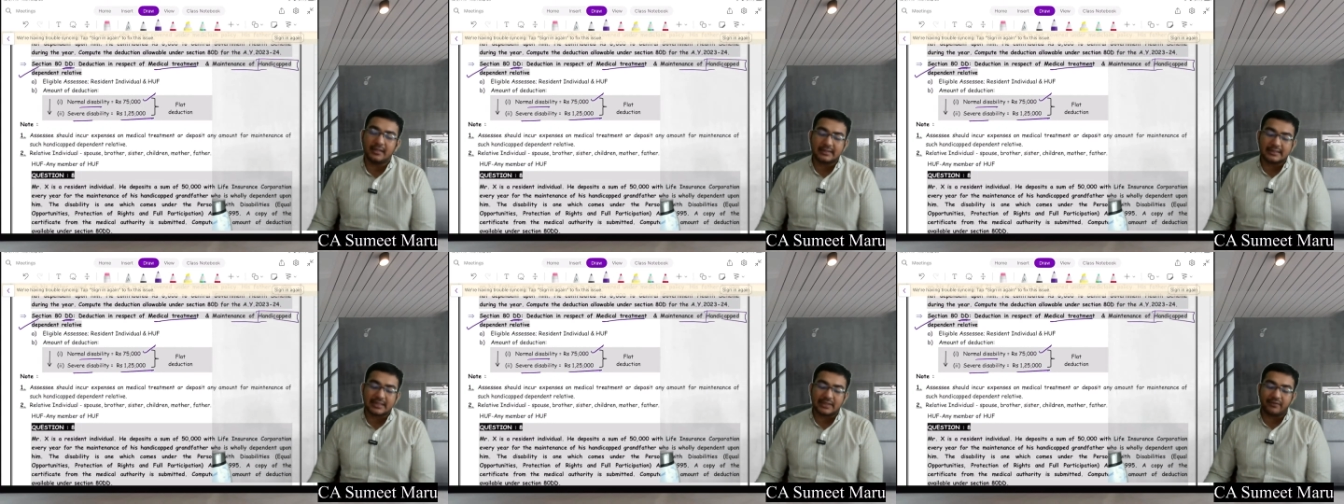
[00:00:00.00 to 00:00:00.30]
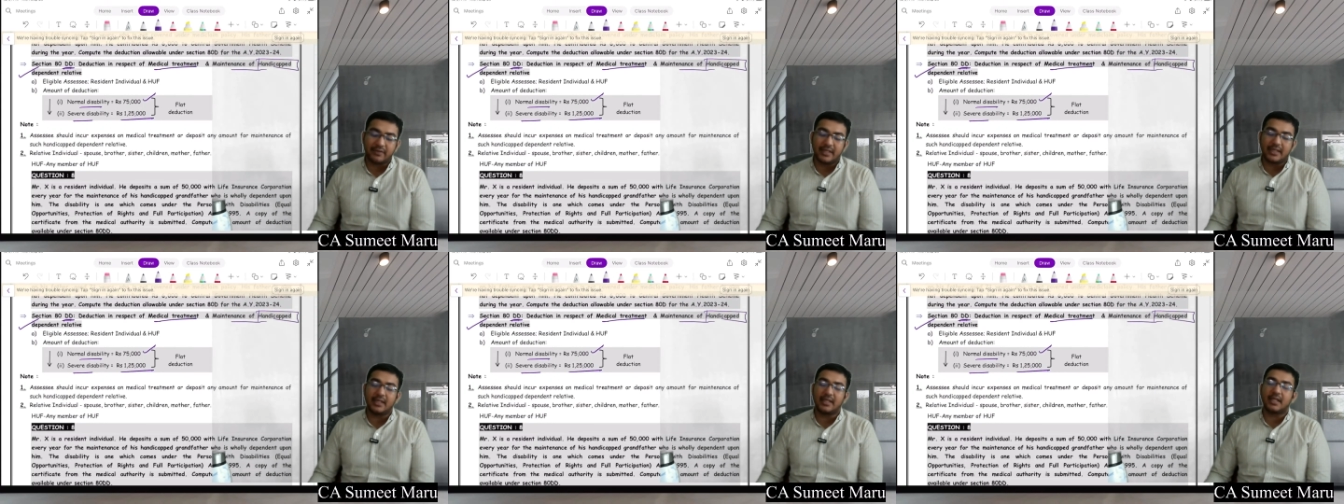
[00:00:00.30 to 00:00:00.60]

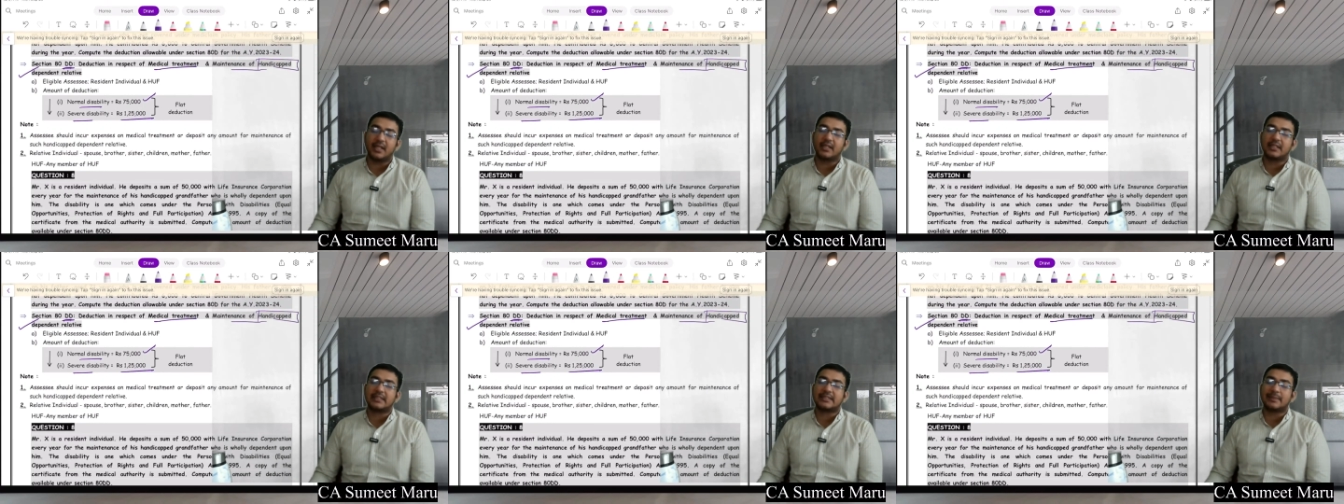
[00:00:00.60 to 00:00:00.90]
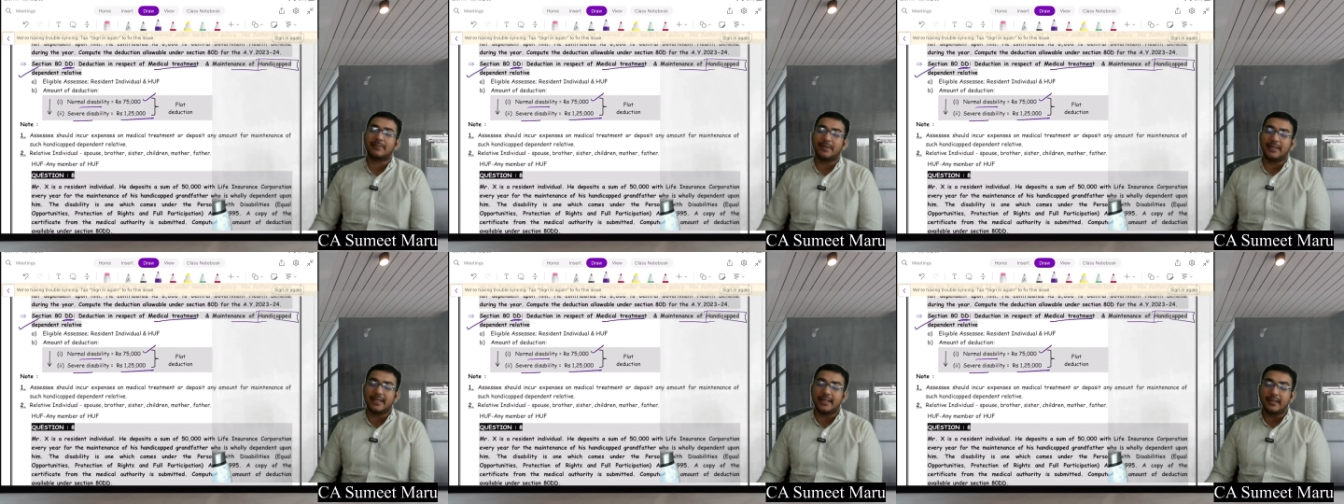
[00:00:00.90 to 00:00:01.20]
severe
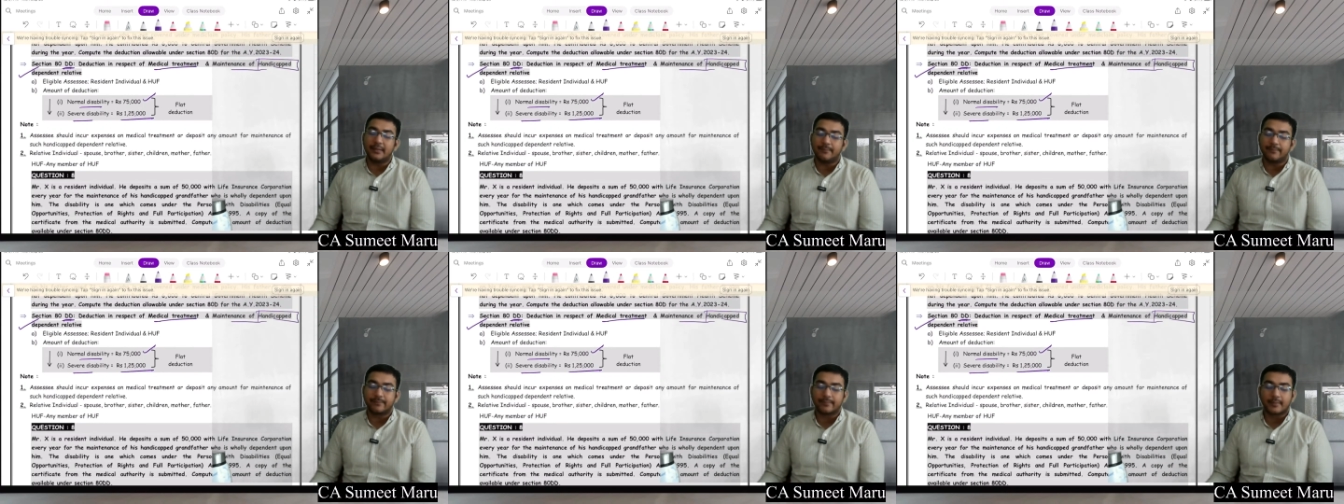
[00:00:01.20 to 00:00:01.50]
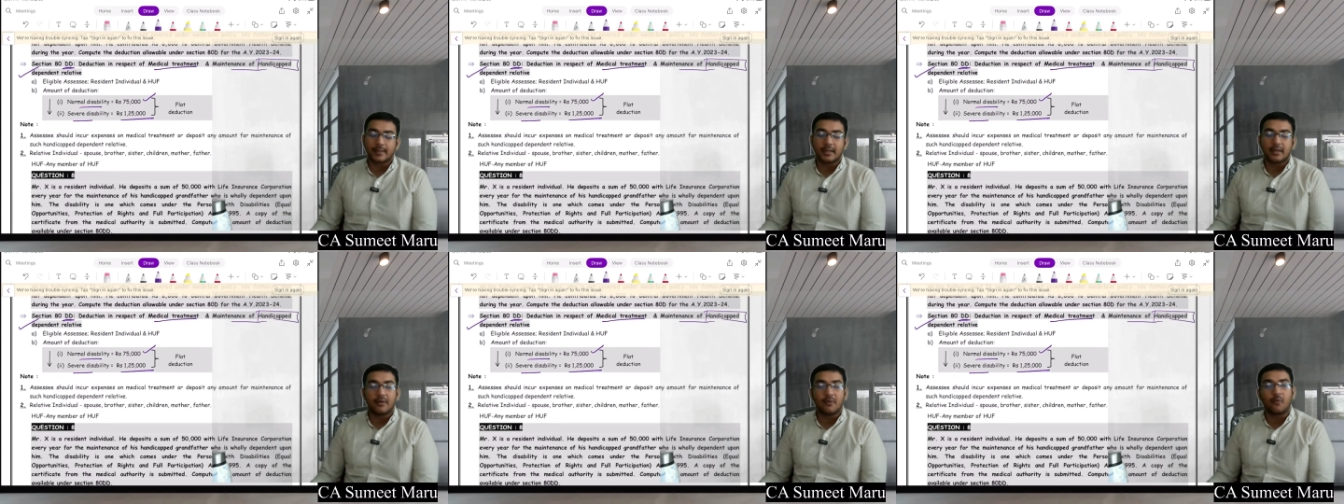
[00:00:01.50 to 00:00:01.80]
disability
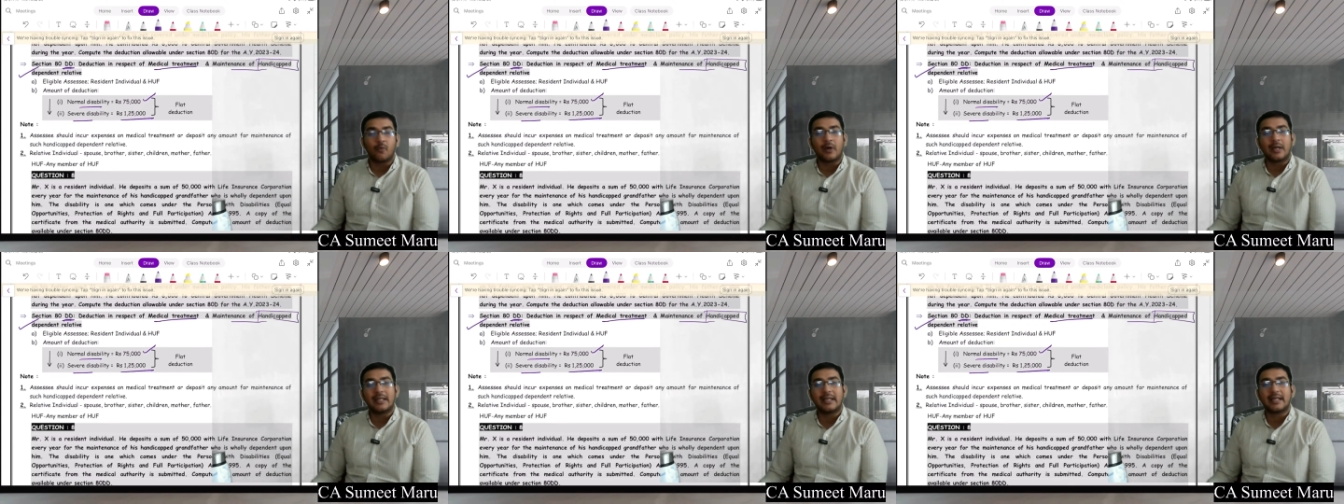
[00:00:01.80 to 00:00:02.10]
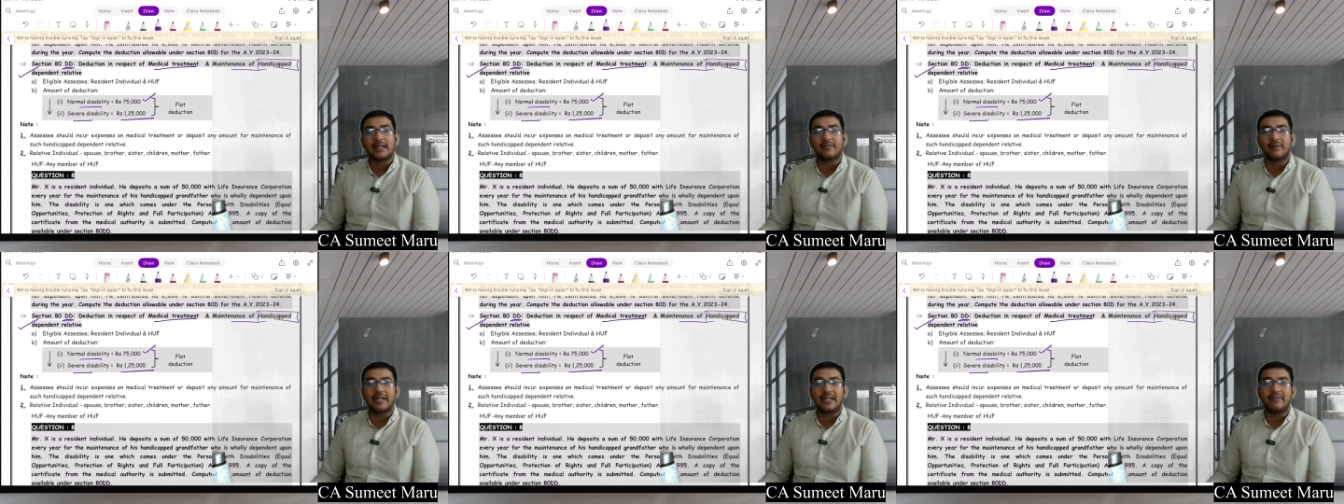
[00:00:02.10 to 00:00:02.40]

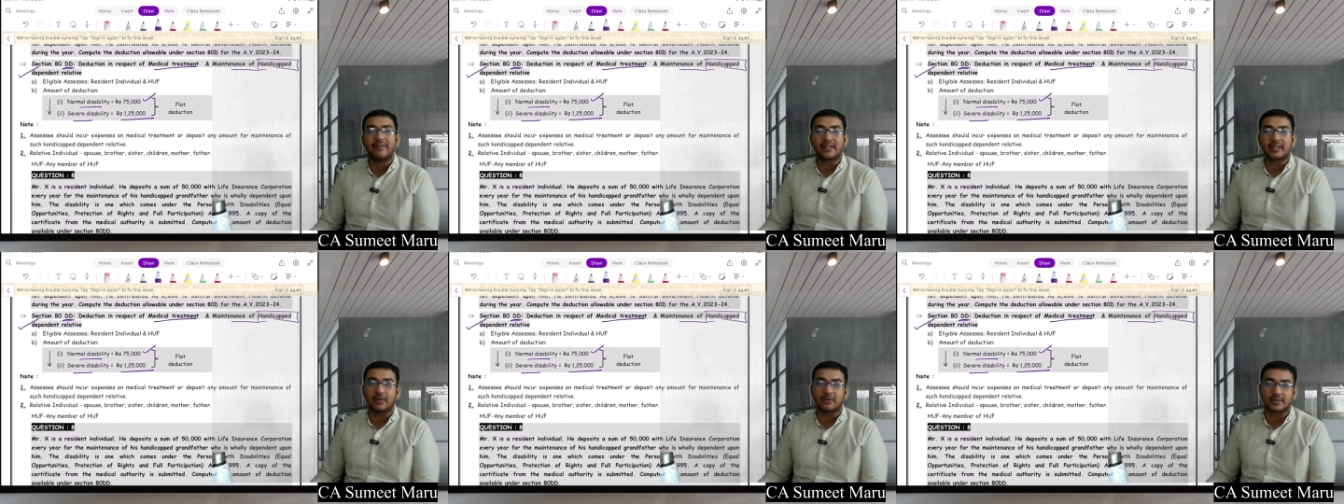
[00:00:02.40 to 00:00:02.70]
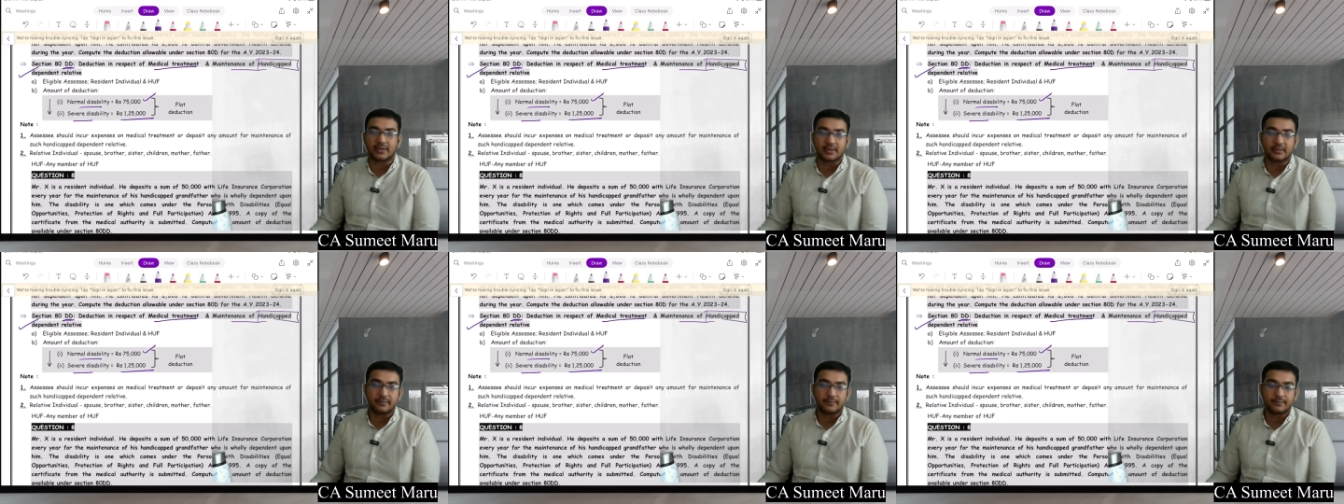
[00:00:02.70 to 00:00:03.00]
1,25,000.